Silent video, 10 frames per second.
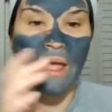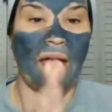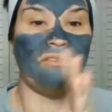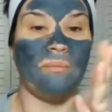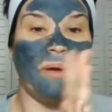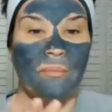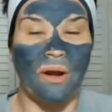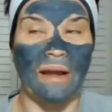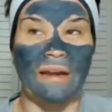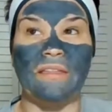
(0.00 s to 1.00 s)
And remember,
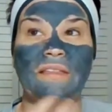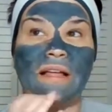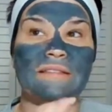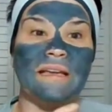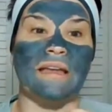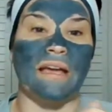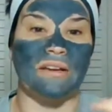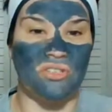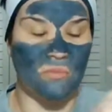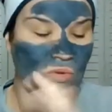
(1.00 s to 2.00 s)
anything that's like an
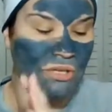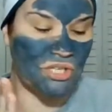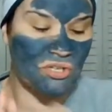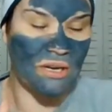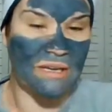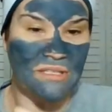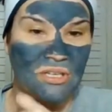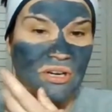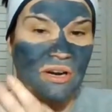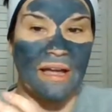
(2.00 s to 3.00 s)
extra
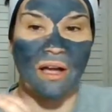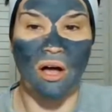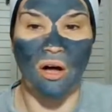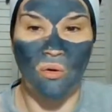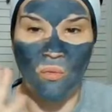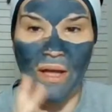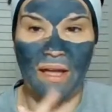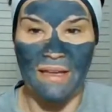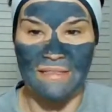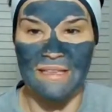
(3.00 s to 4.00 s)
moisturizer, I
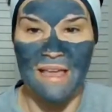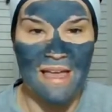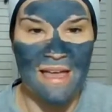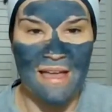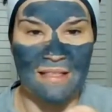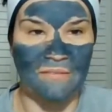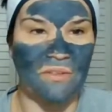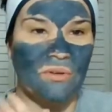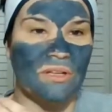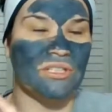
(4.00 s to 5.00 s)
love the
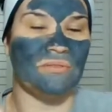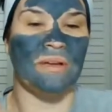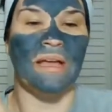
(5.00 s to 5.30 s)
oil too.